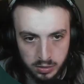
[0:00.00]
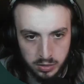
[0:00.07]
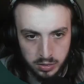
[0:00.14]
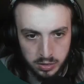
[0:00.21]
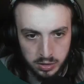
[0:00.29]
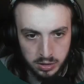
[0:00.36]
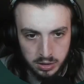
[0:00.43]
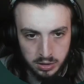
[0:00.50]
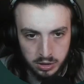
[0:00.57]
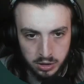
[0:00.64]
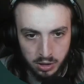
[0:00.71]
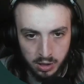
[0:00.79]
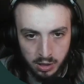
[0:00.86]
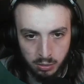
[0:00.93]

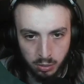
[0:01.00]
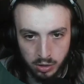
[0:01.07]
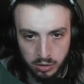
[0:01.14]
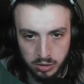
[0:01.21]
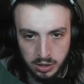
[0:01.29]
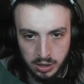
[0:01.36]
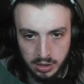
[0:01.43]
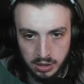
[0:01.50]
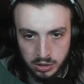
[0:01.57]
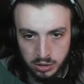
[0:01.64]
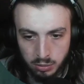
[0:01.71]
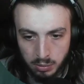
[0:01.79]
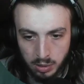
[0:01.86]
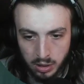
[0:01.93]
Surely what you seek is
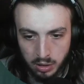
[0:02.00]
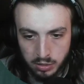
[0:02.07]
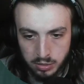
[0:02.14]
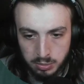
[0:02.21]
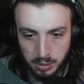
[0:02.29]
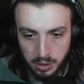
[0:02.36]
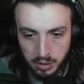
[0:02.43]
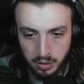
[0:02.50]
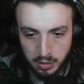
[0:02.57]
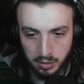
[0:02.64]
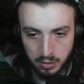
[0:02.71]
somewhere close by.